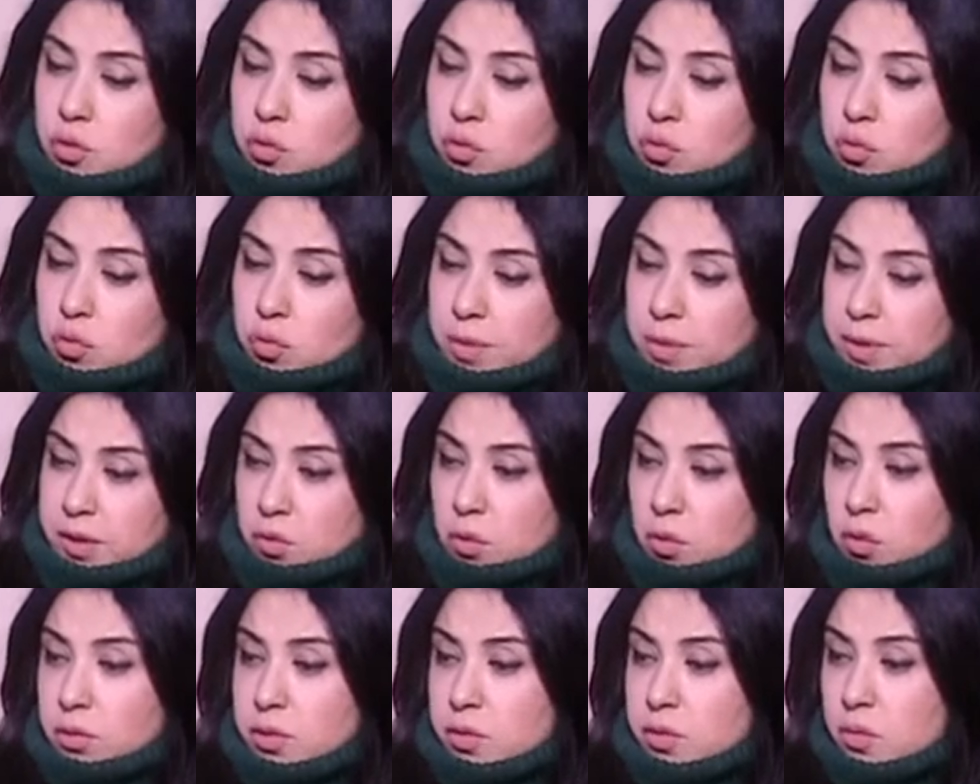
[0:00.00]
true. But
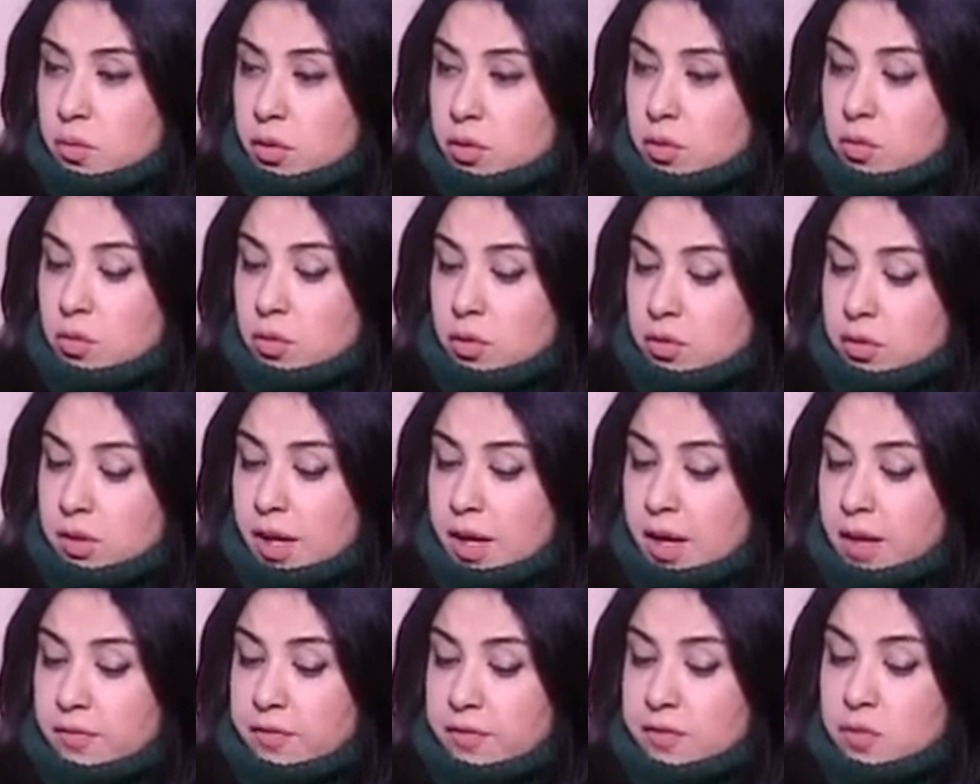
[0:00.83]
also, we do not
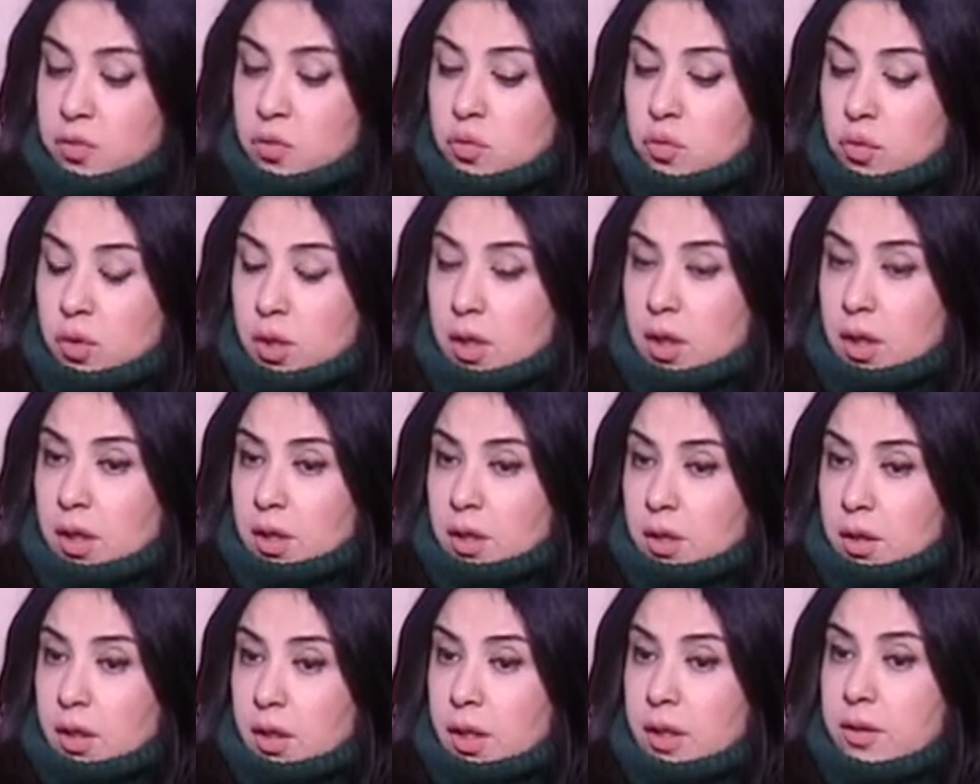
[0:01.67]
have to
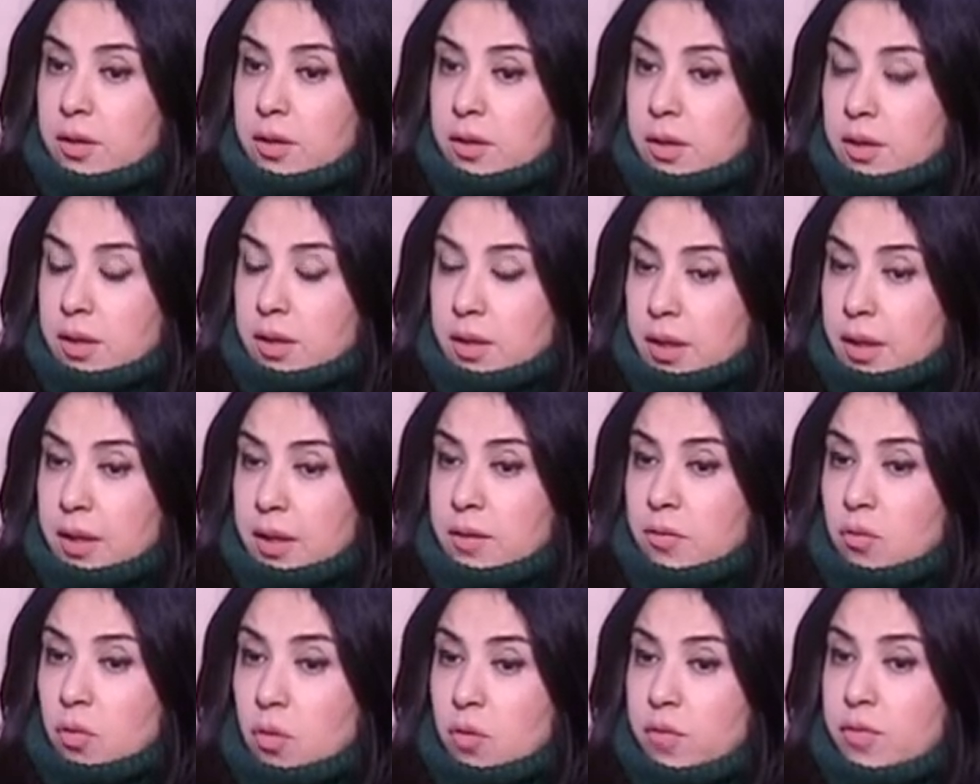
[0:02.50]
lay
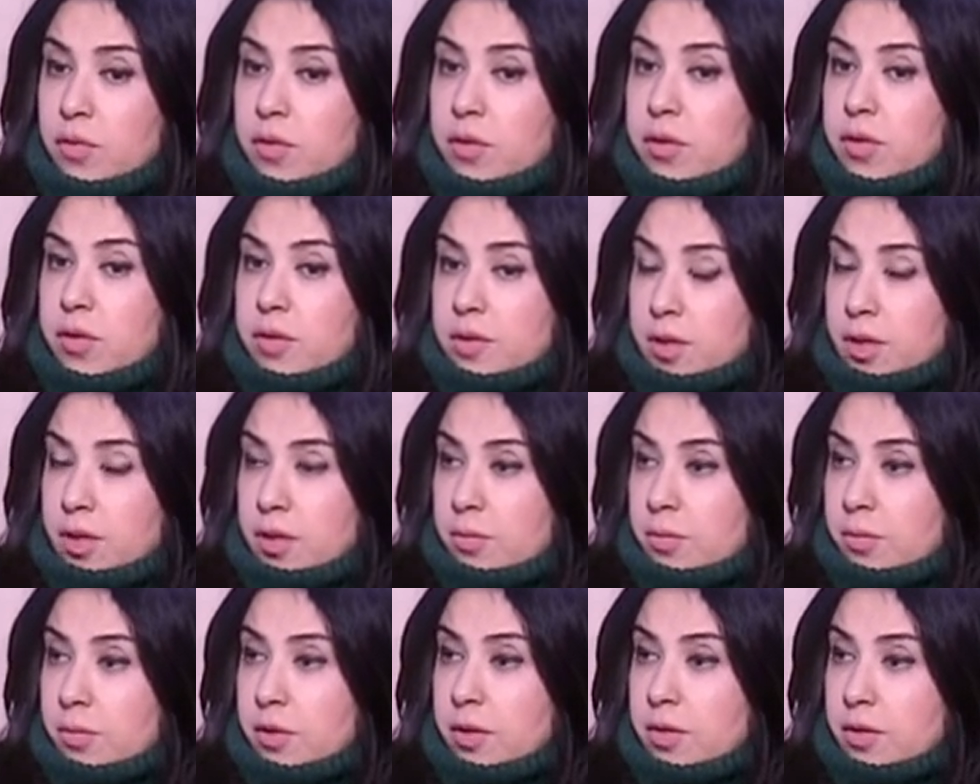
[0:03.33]
it over
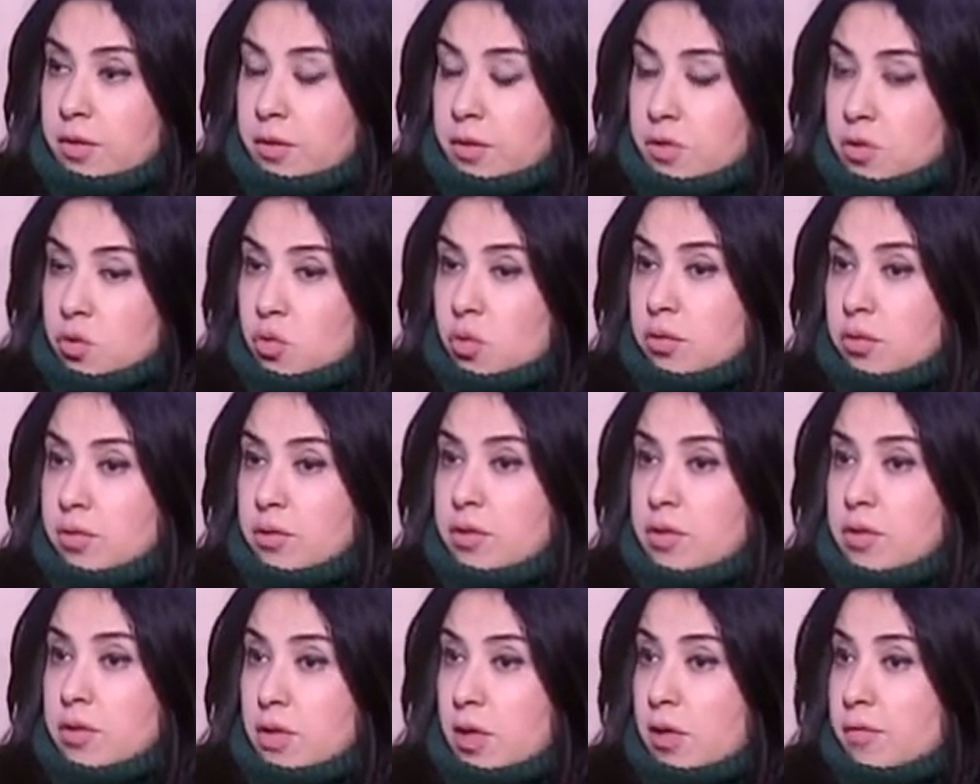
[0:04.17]
the
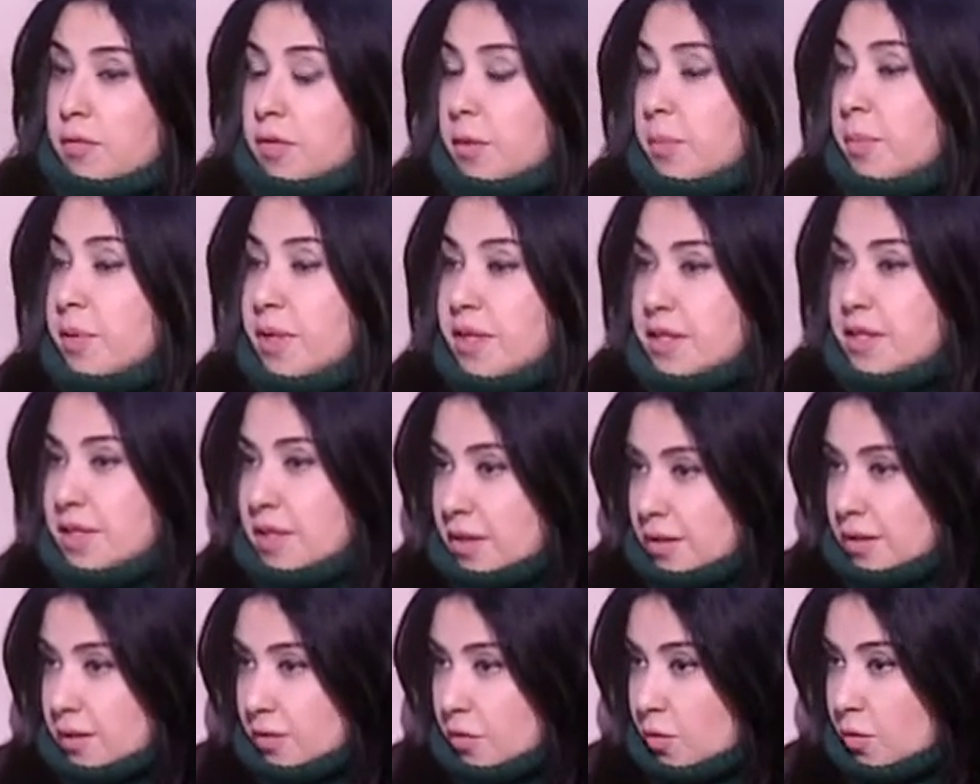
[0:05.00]
shoulders of the
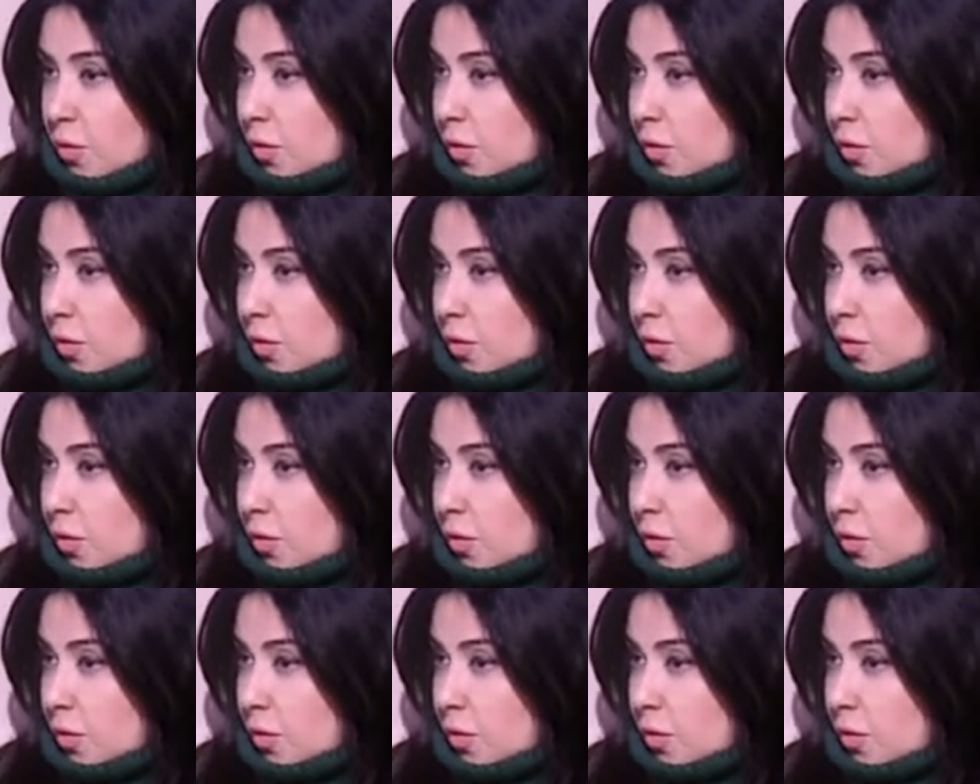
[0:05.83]
president.